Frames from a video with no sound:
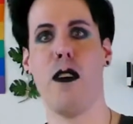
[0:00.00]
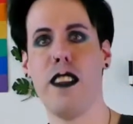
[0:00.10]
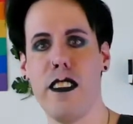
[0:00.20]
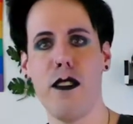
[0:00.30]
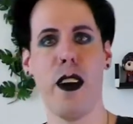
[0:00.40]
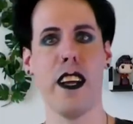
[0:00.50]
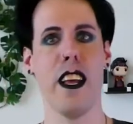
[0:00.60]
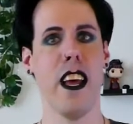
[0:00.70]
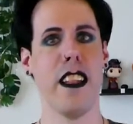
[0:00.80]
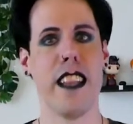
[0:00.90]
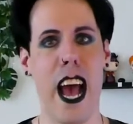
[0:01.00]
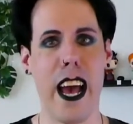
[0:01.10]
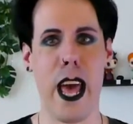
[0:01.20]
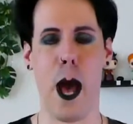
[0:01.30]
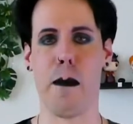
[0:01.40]
Oh, this is why
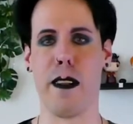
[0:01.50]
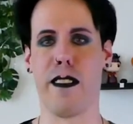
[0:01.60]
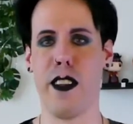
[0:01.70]
that happens.